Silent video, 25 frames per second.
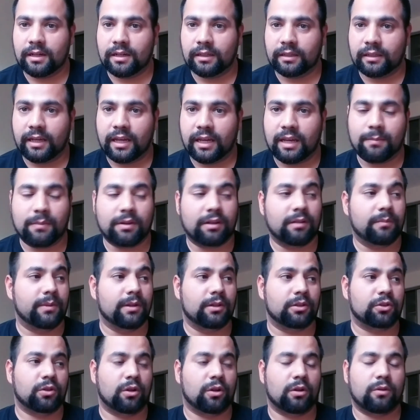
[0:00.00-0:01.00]
game. It could be a
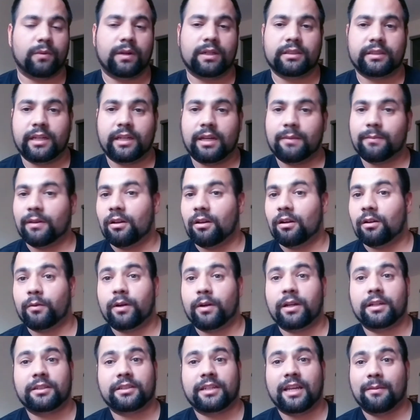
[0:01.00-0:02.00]
short range game. A long
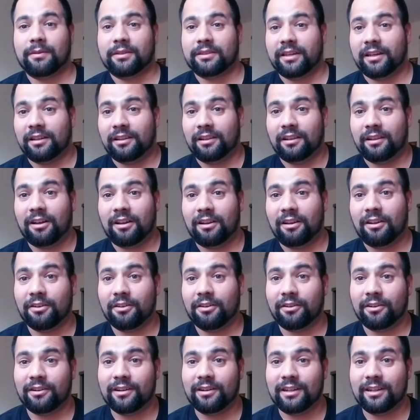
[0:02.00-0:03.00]
range game would take a lot
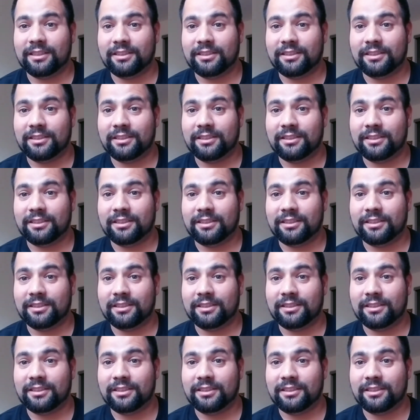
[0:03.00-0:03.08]
longer unless